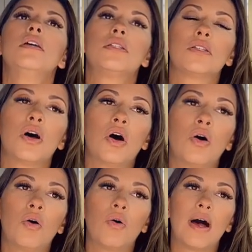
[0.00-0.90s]

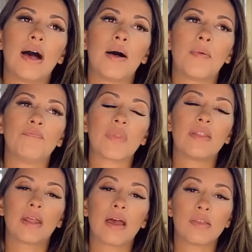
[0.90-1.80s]
So, and
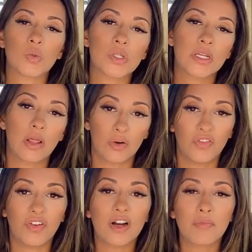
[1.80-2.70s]
again, this was another
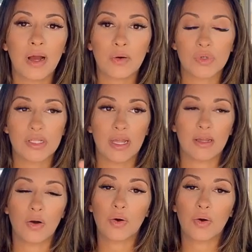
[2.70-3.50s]
fear of mine, was like,